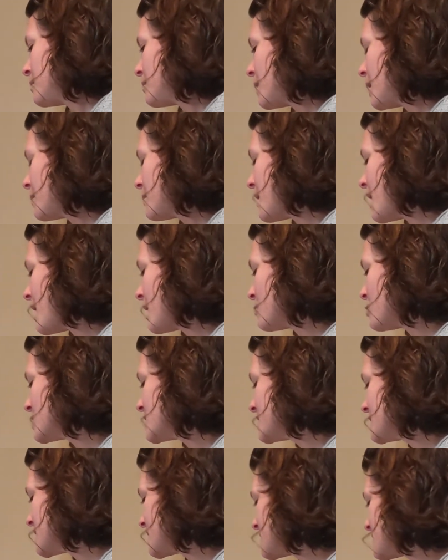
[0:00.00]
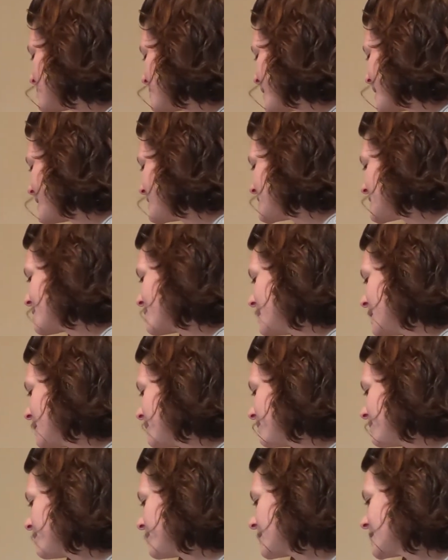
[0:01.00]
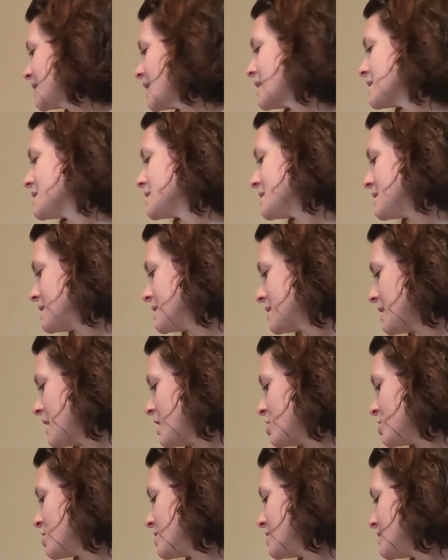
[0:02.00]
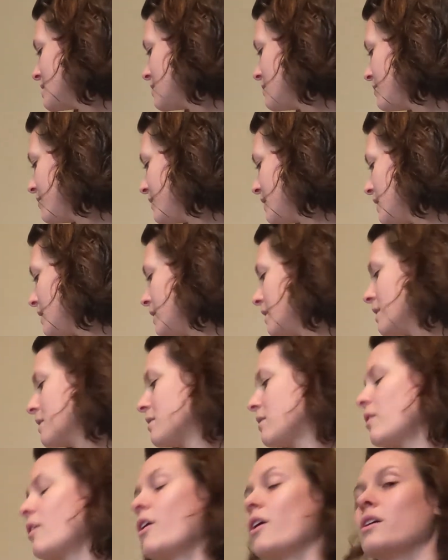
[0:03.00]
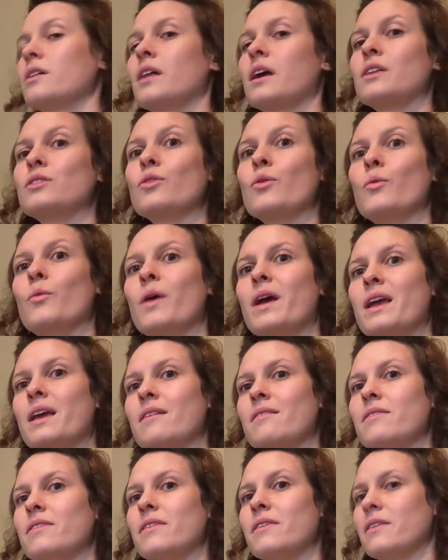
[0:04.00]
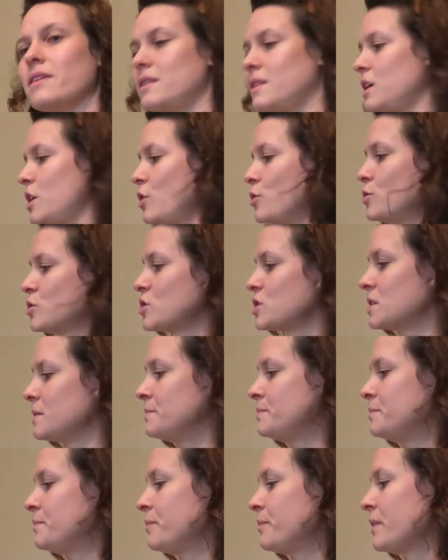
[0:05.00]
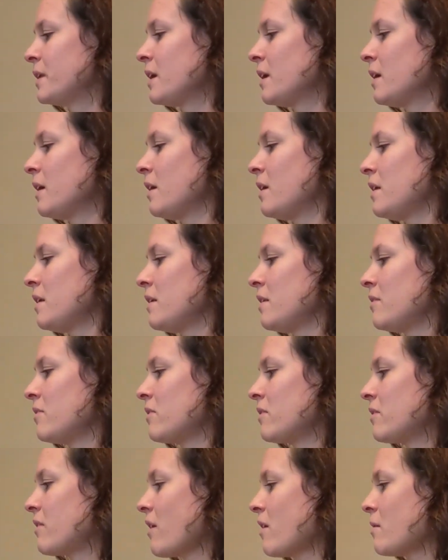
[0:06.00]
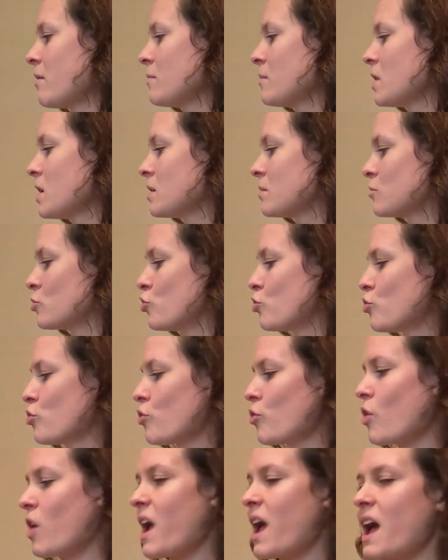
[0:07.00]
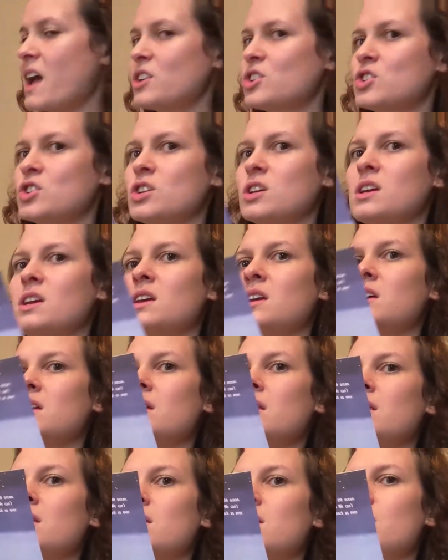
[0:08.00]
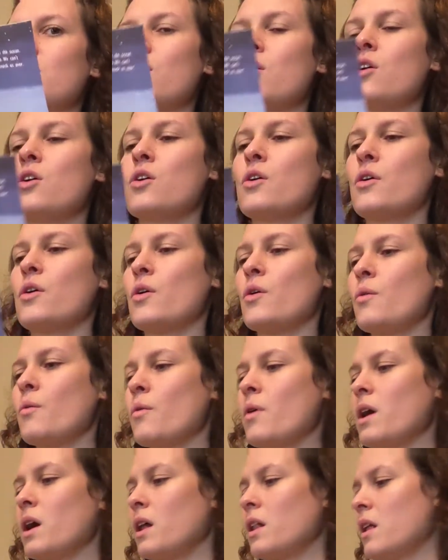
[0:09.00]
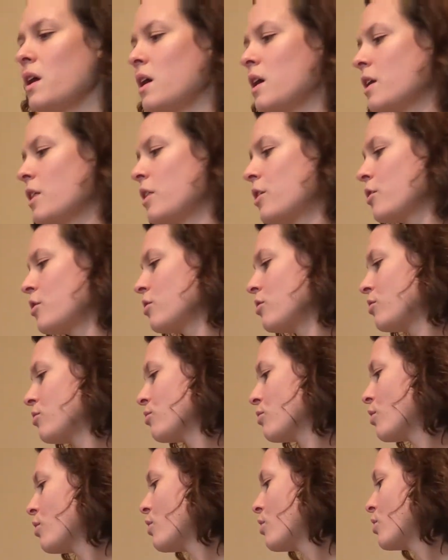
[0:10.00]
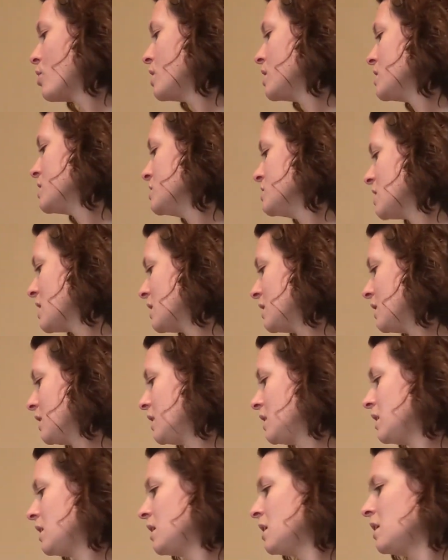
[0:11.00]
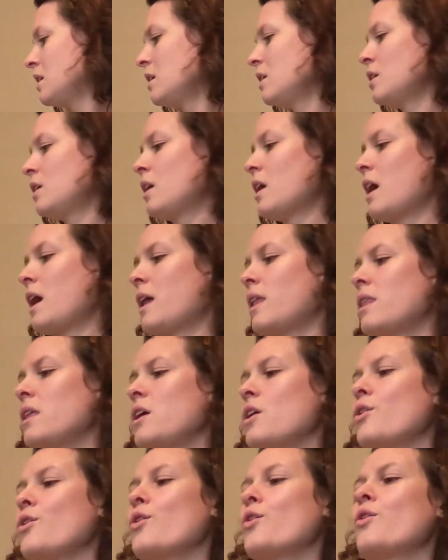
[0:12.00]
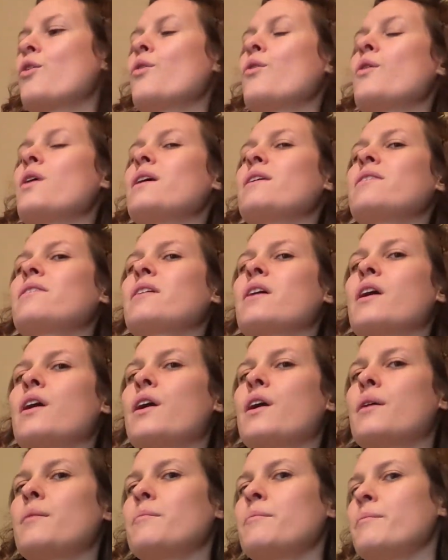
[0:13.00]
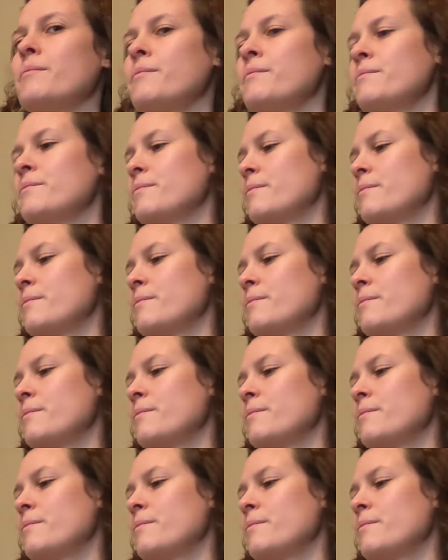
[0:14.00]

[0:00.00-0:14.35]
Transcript: My mom once explained to me that sensations and feelings are like the waves in the ocean. Some come crashing in, while others roll in gently, and they always come